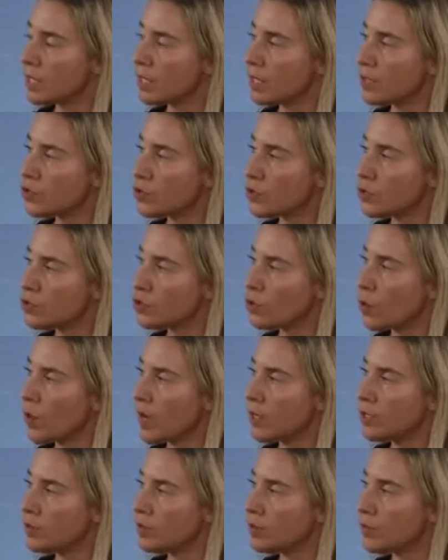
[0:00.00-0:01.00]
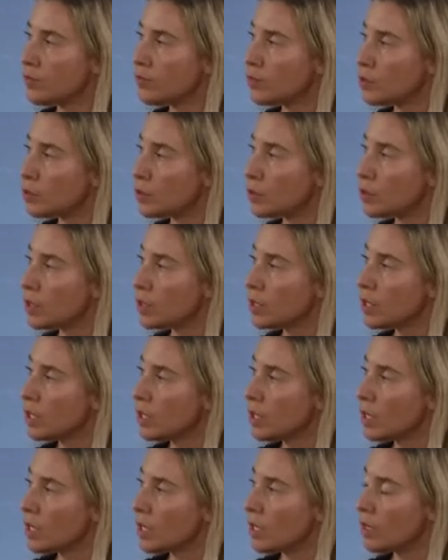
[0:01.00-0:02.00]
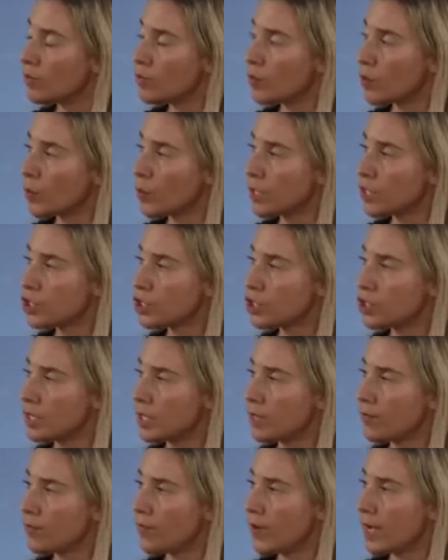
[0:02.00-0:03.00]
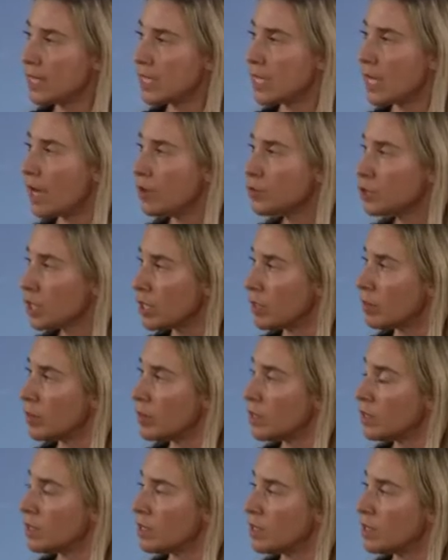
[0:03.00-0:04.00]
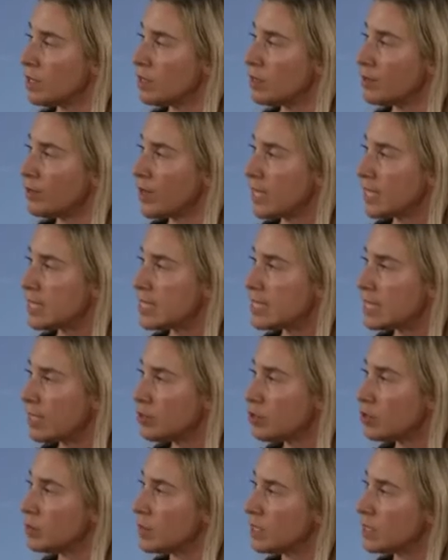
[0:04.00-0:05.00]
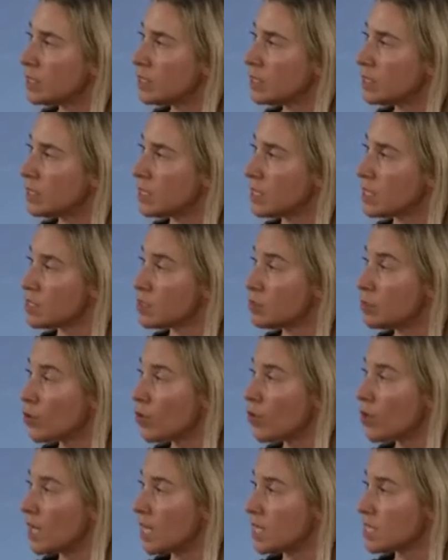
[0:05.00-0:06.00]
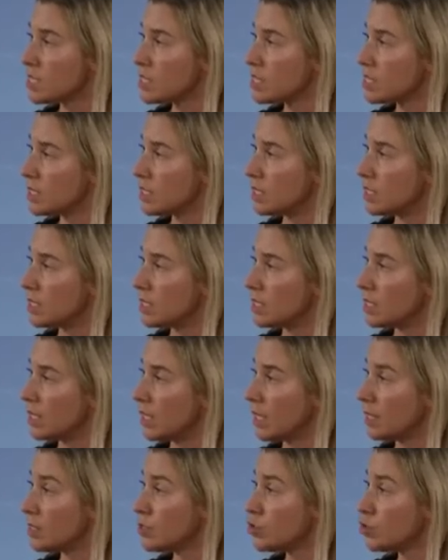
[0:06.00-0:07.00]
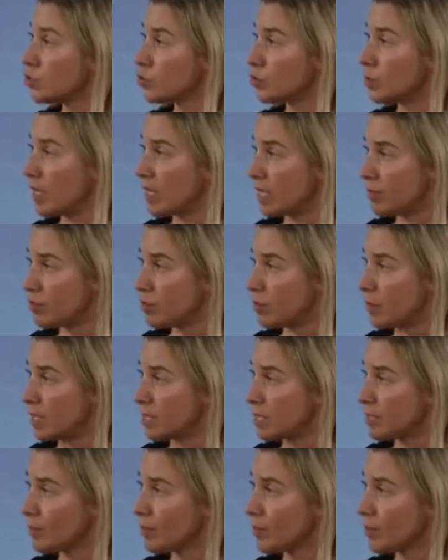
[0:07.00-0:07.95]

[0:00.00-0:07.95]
it's also one of the few for which the final outcome, the final settlement, is more or less understood by everybody.